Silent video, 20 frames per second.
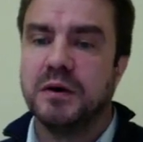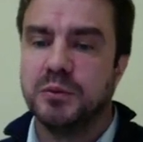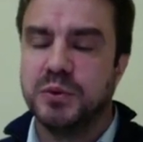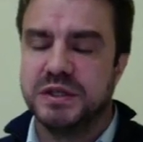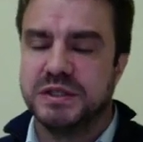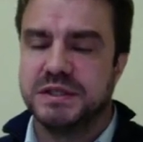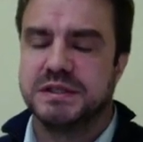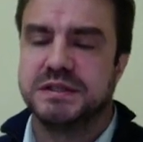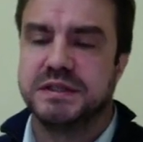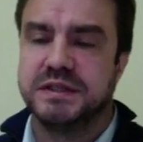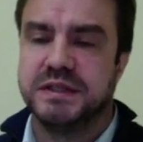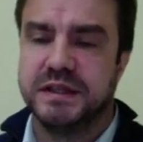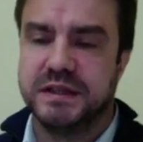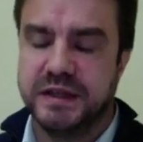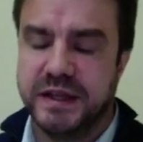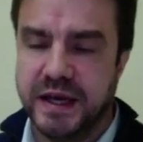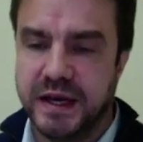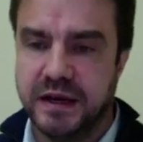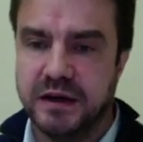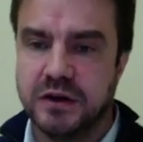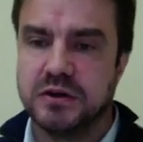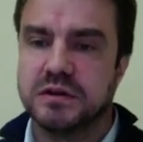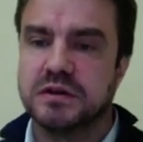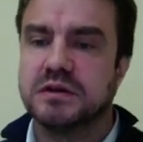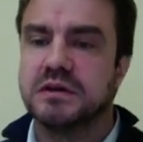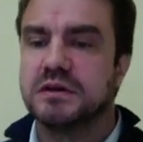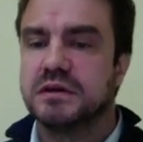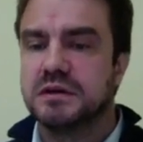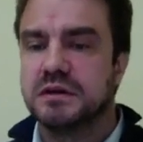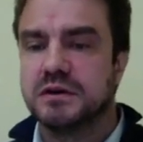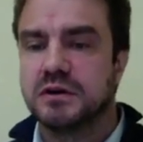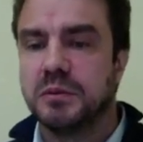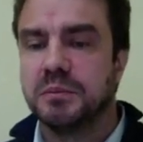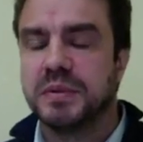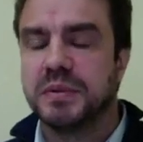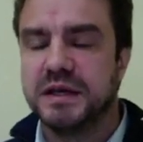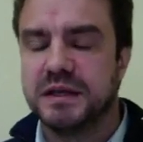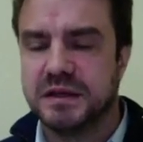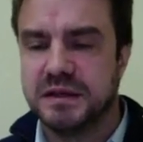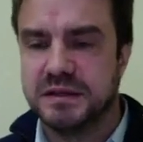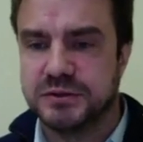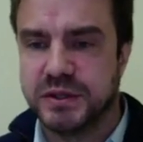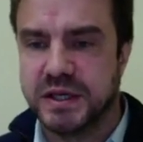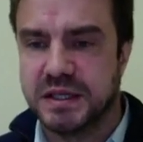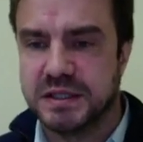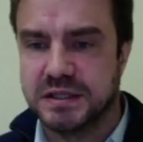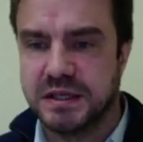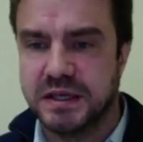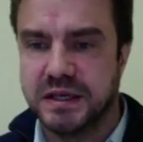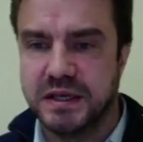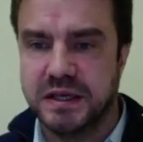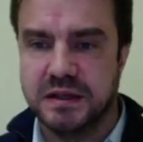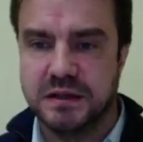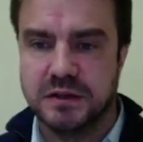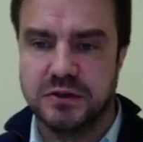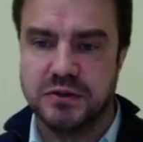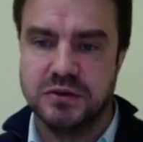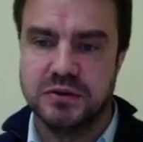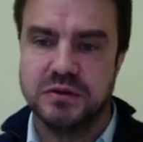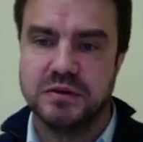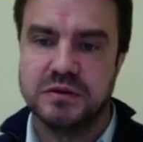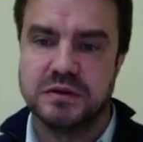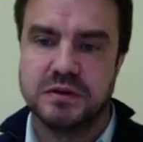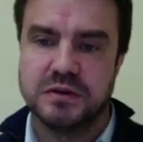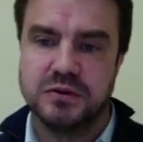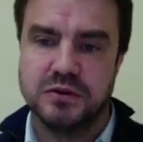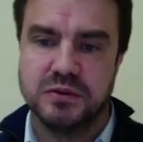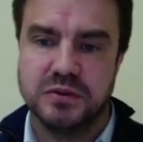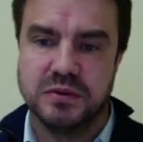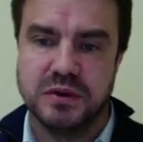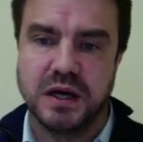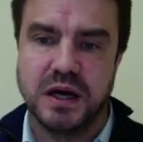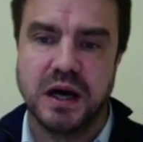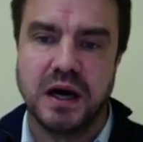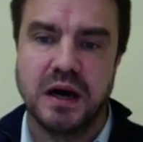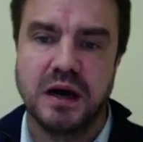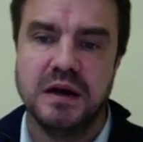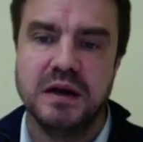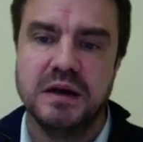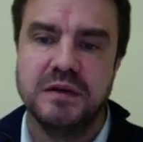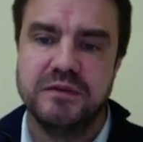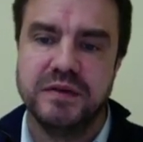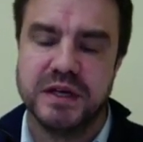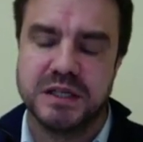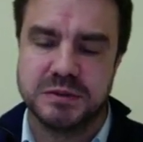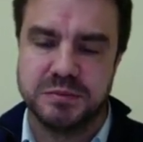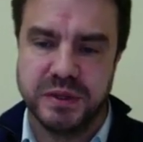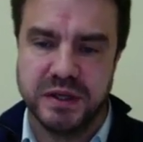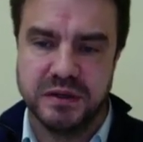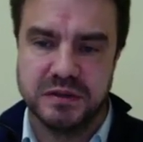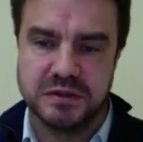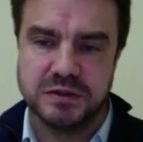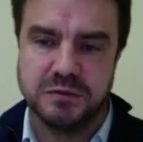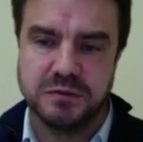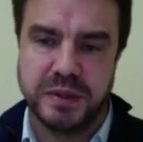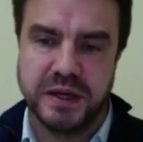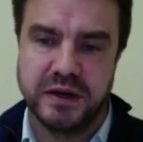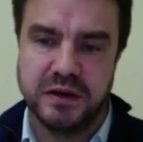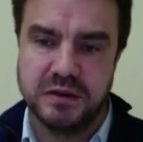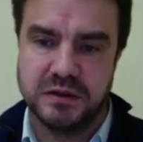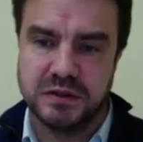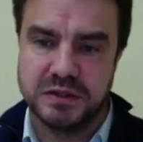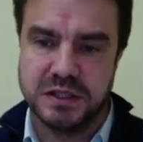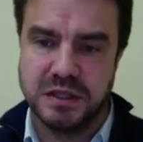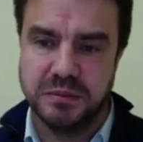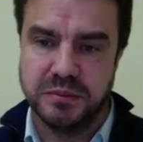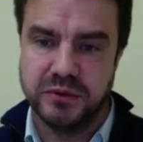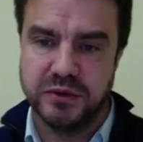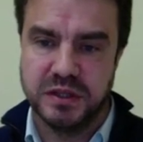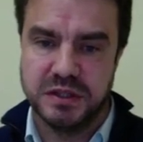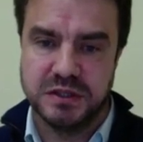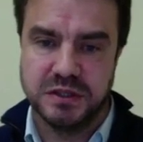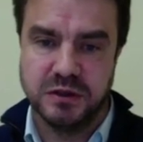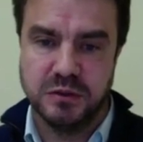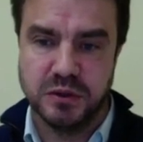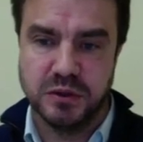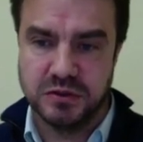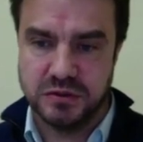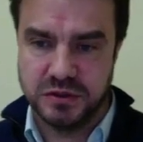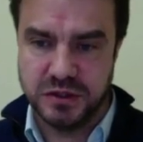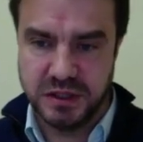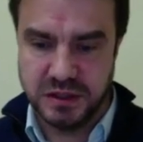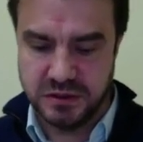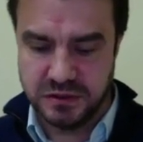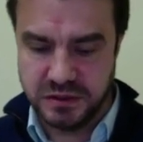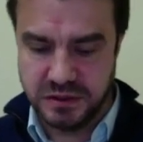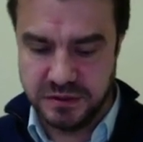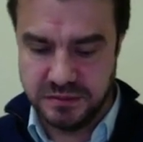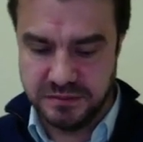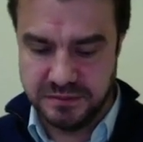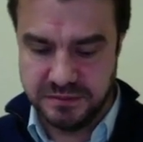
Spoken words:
which is then not completely translated to the experience of parental separation among children.